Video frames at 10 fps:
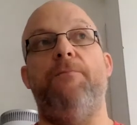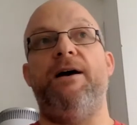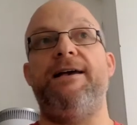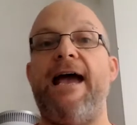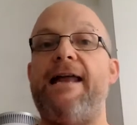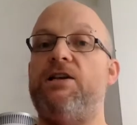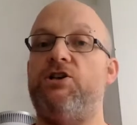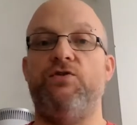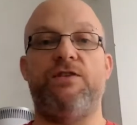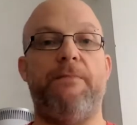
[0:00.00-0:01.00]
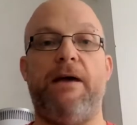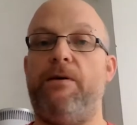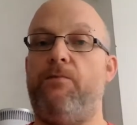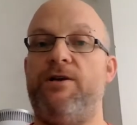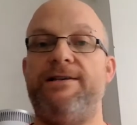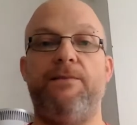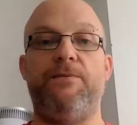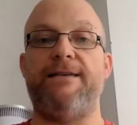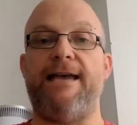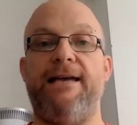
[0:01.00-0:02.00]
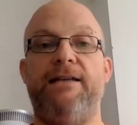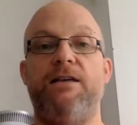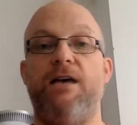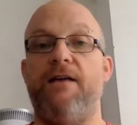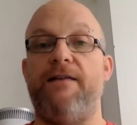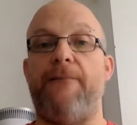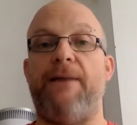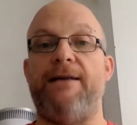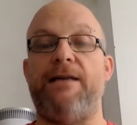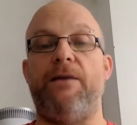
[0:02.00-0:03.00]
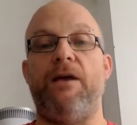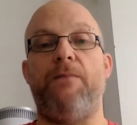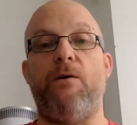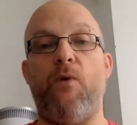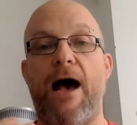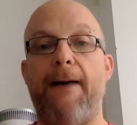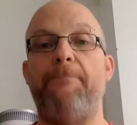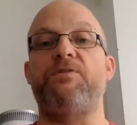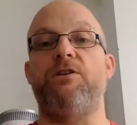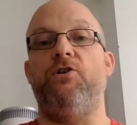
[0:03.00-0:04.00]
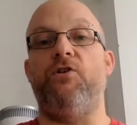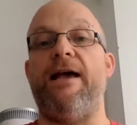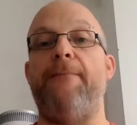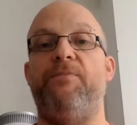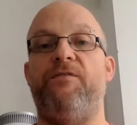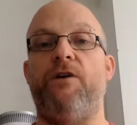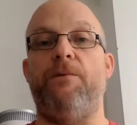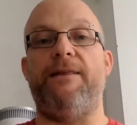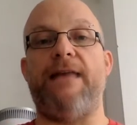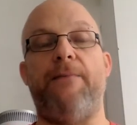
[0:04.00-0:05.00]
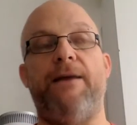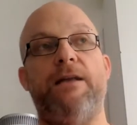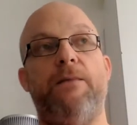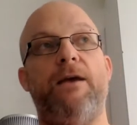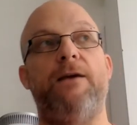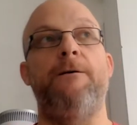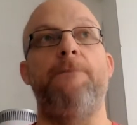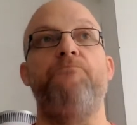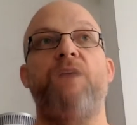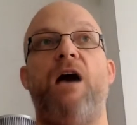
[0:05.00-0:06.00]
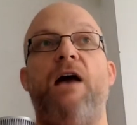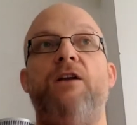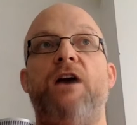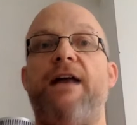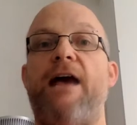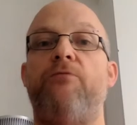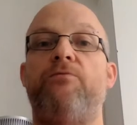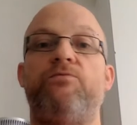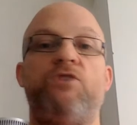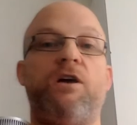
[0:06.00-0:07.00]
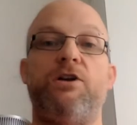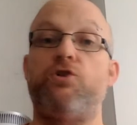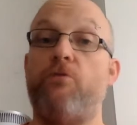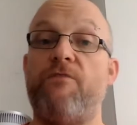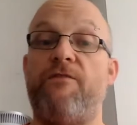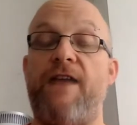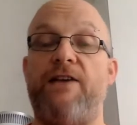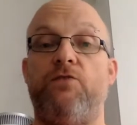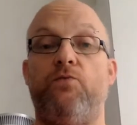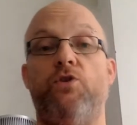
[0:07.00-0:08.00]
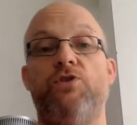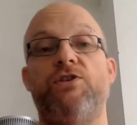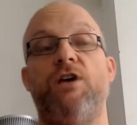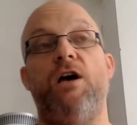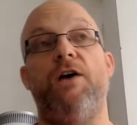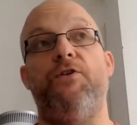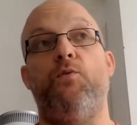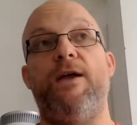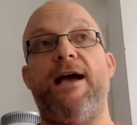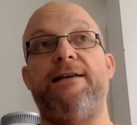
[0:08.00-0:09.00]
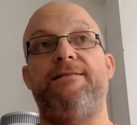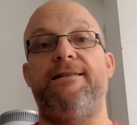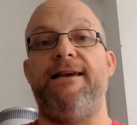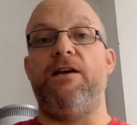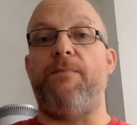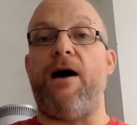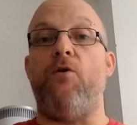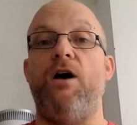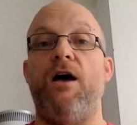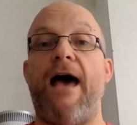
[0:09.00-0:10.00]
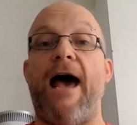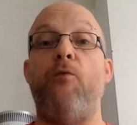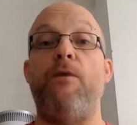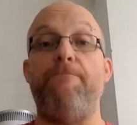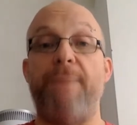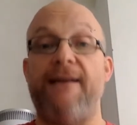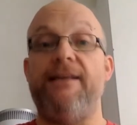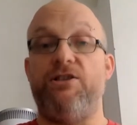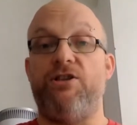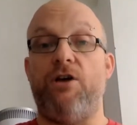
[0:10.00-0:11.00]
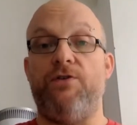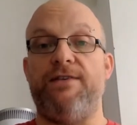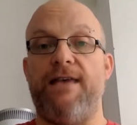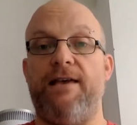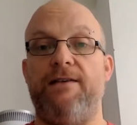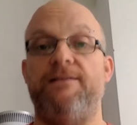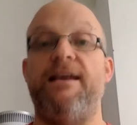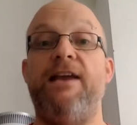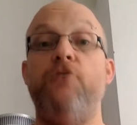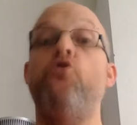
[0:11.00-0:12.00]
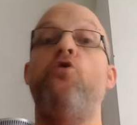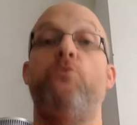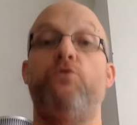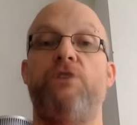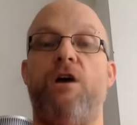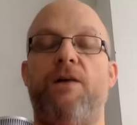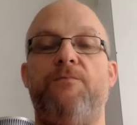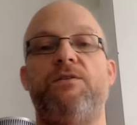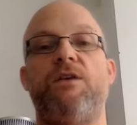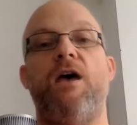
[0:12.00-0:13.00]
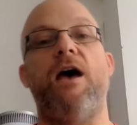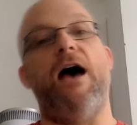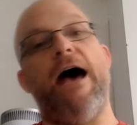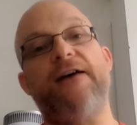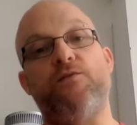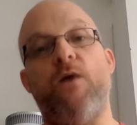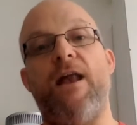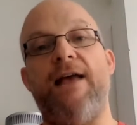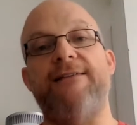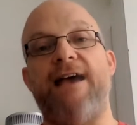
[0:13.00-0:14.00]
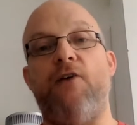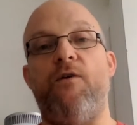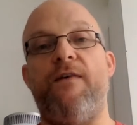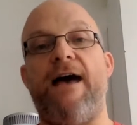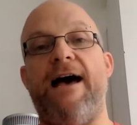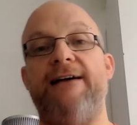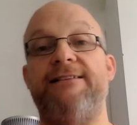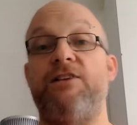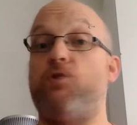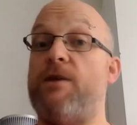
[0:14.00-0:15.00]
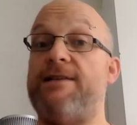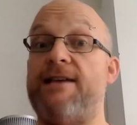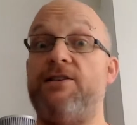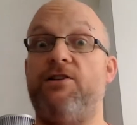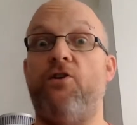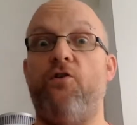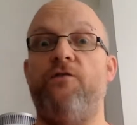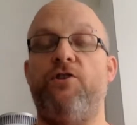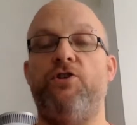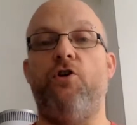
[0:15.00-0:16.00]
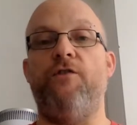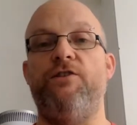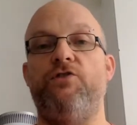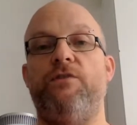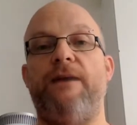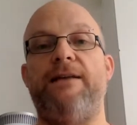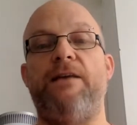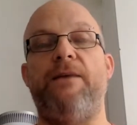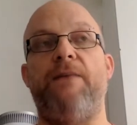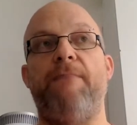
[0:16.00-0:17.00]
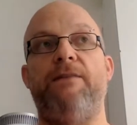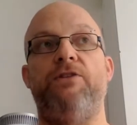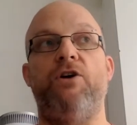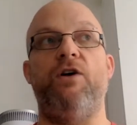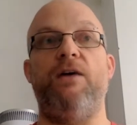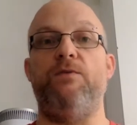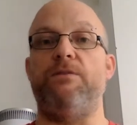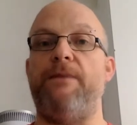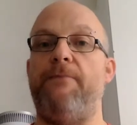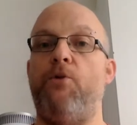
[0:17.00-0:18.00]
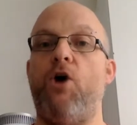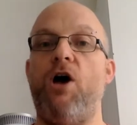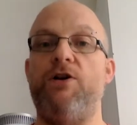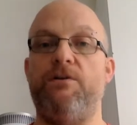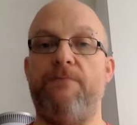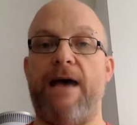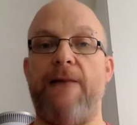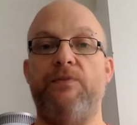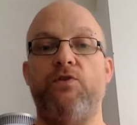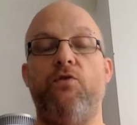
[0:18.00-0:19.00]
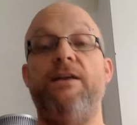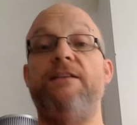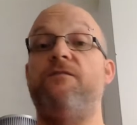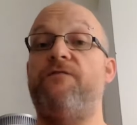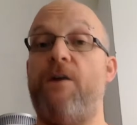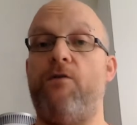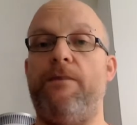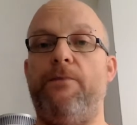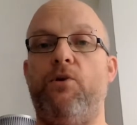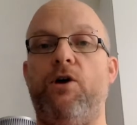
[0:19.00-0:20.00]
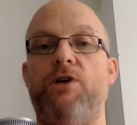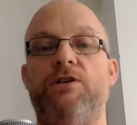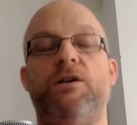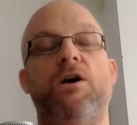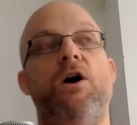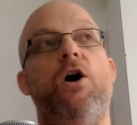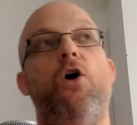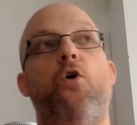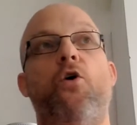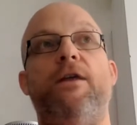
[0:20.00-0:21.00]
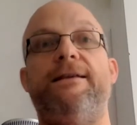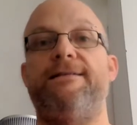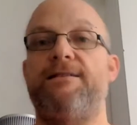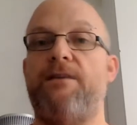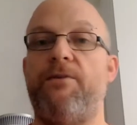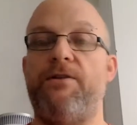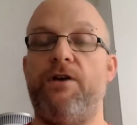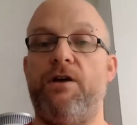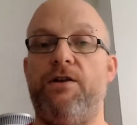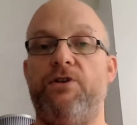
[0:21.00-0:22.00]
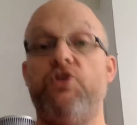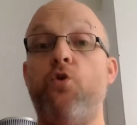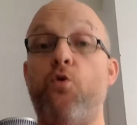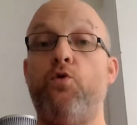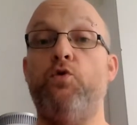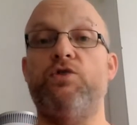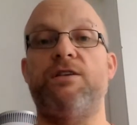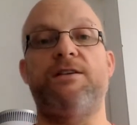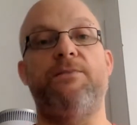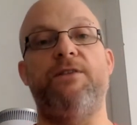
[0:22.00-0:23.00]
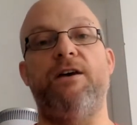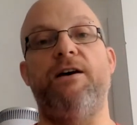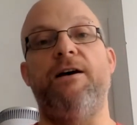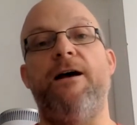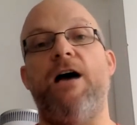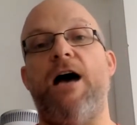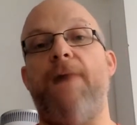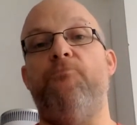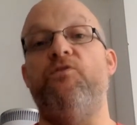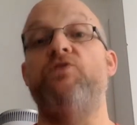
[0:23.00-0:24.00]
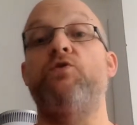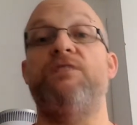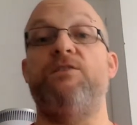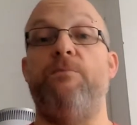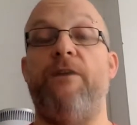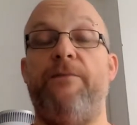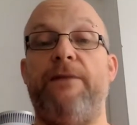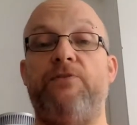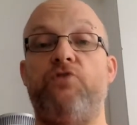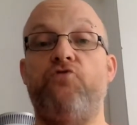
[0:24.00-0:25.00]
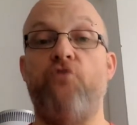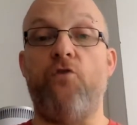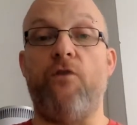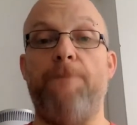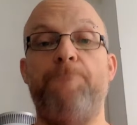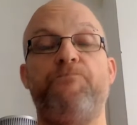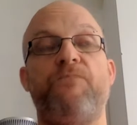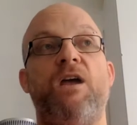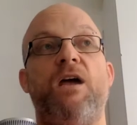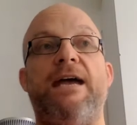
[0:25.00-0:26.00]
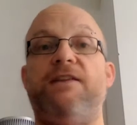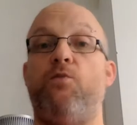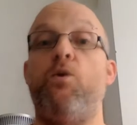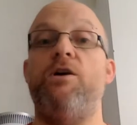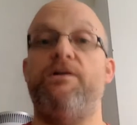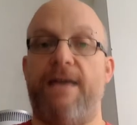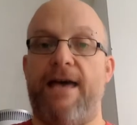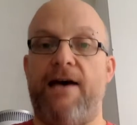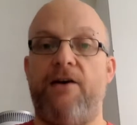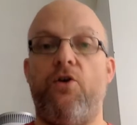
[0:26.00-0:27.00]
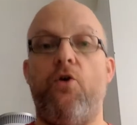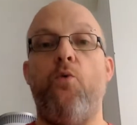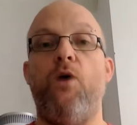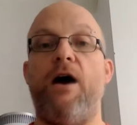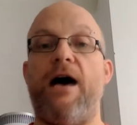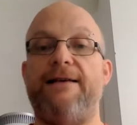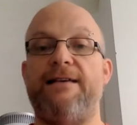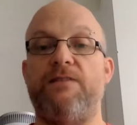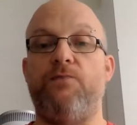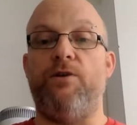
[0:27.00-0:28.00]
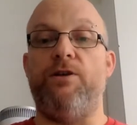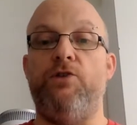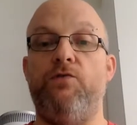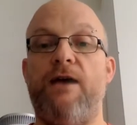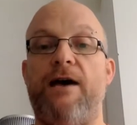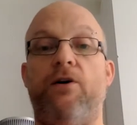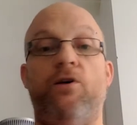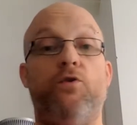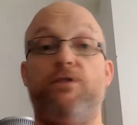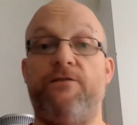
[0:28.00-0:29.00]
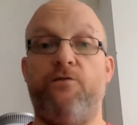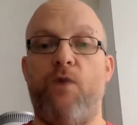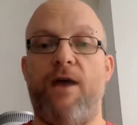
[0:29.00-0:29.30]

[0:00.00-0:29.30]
Again, issues that maybe precipitated that pandemic, but were absolutely amplified by that pandemic. And our kind of joint reflection was that we had to think about how we manage those things in normal times, as well as how that accentuation of it during the pandemic meant that it was a bit more urgent, perhaps, at least it felt a bit more urgent, or at least that some of the tools, some of the resources we might be able to draw on either weren't there or were accessible in new or different